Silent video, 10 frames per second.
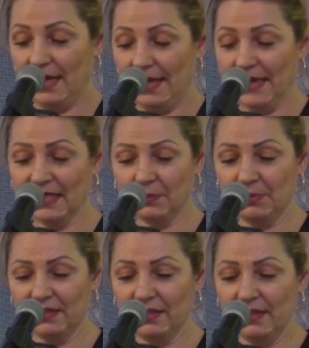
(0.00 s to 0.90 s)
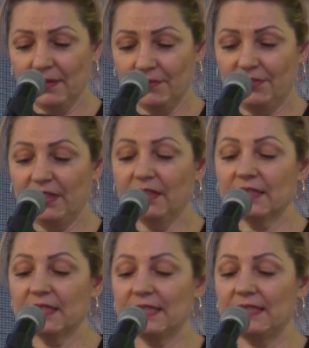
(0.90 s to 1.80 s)
Expertly,
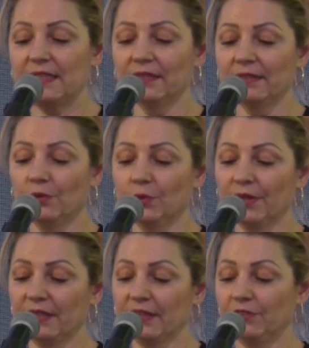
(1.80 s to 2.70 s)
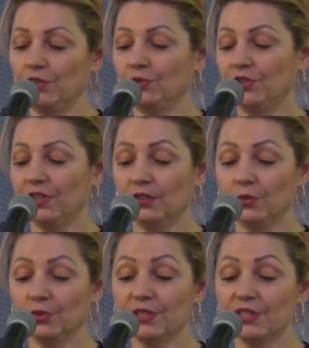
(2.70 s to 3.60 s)
Finland steered the work of the Union
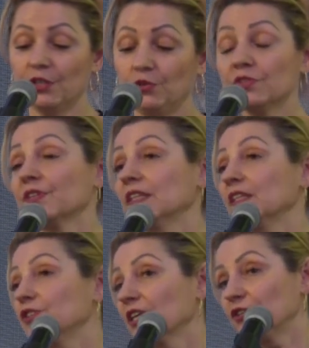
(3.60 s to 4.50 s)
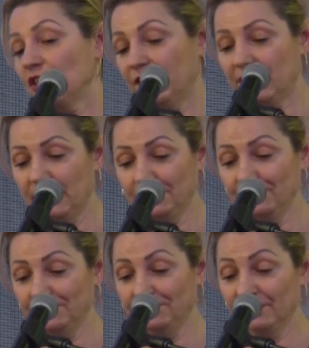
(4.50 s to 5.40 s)
towards a new strategic agenda
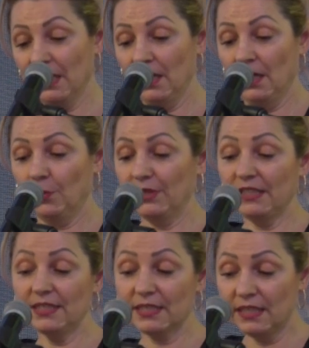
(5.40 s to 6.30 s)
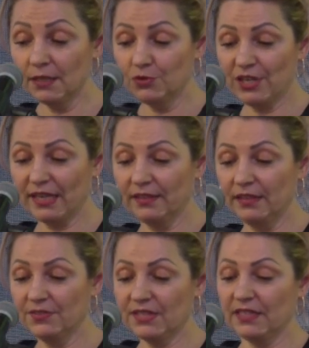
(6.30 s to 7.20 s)
with its key
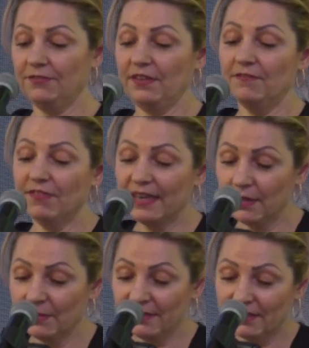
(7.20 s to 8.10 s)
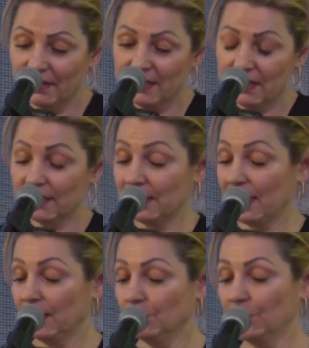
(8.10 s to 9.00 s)
objectives of environmentally
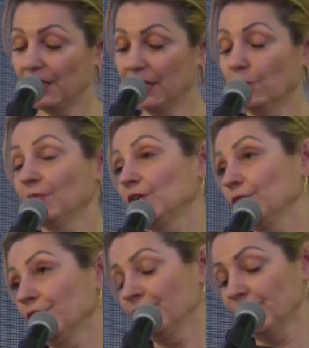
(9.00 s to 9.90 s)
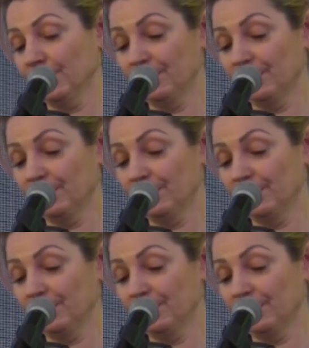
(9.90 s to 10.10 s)
sustainable economic growth,